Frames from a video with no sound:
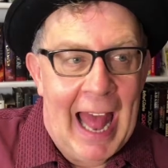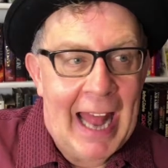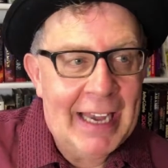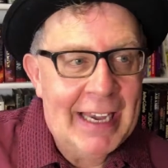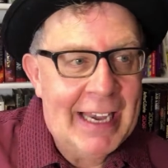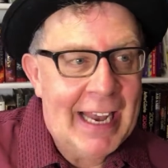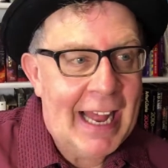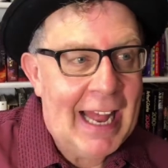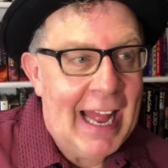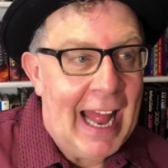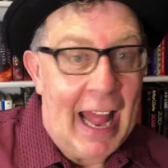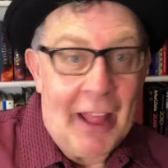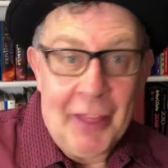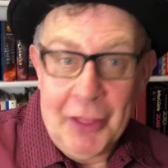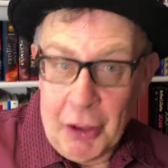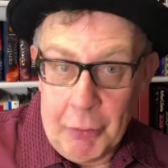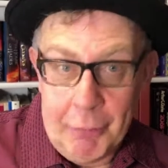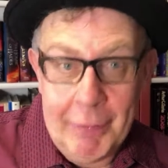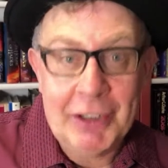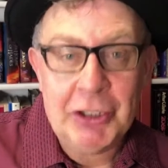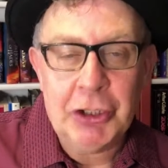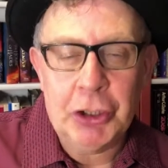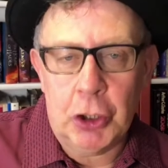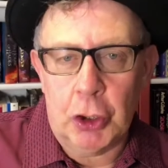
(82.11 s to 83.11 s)
And
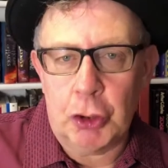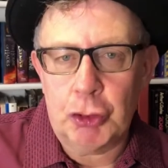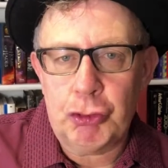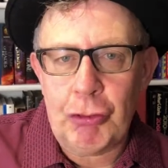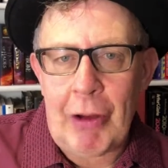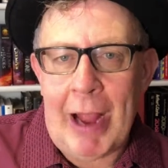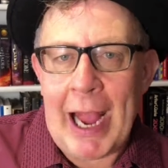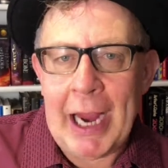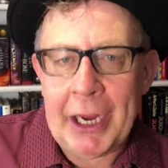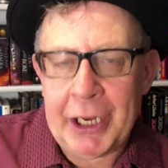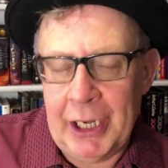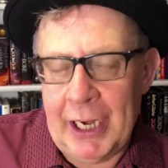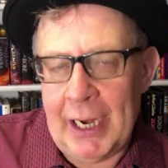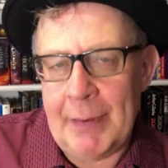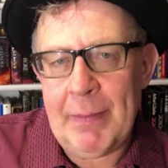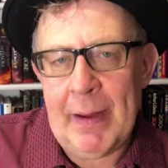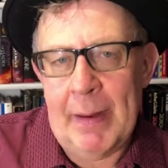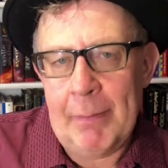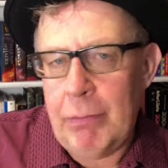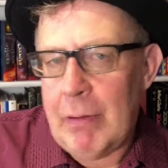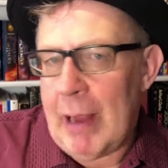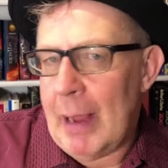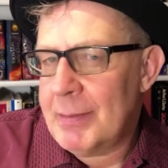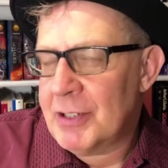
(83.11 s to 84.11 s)
the original
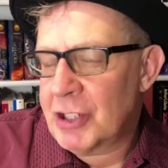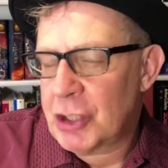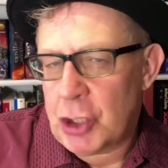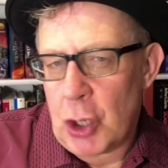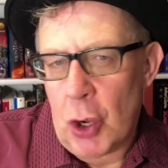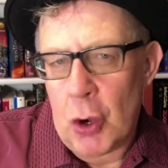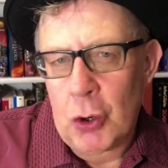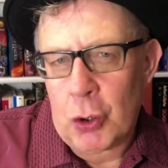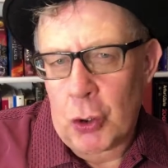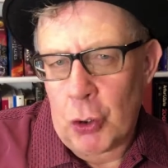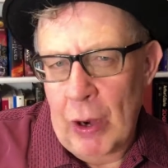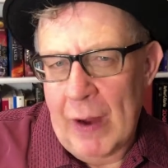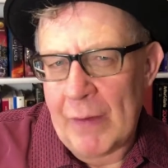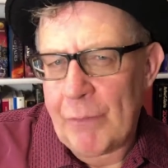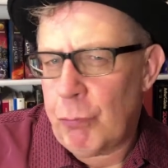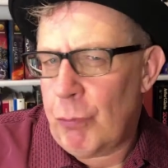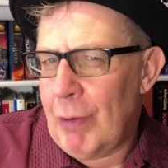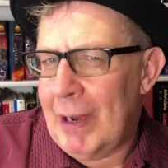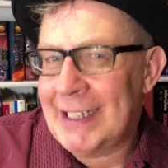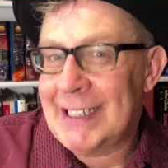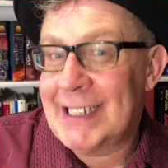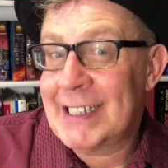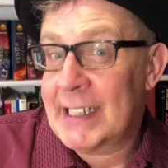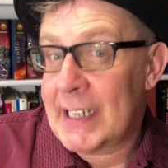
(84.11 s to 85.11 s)
Dracula by Bram Stoker,
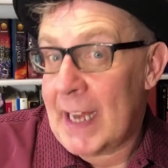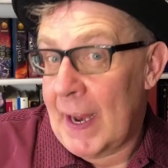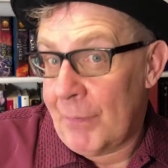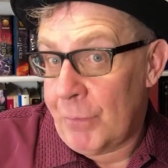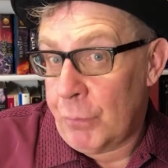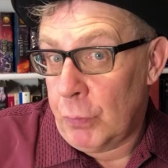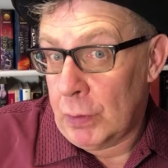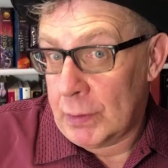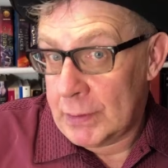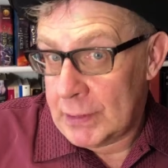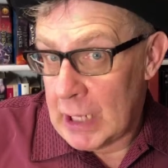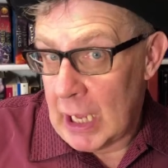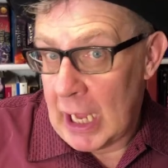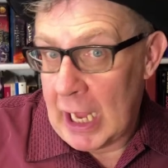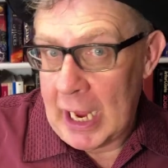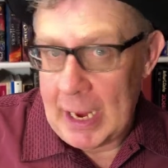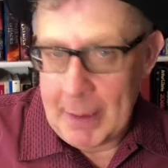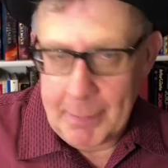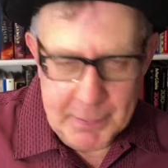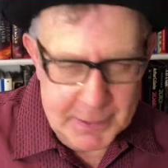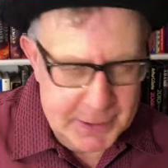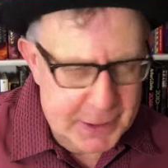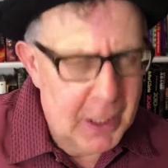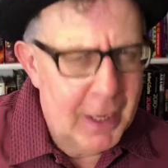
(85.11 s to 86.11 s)
I've read several
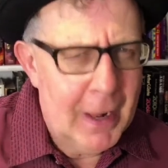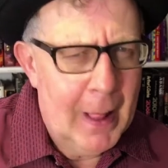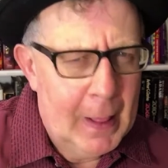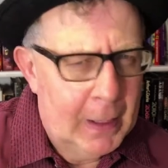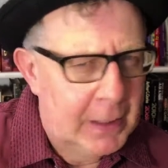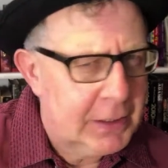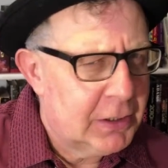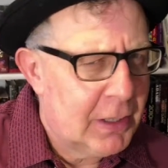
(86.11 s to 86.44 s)
times.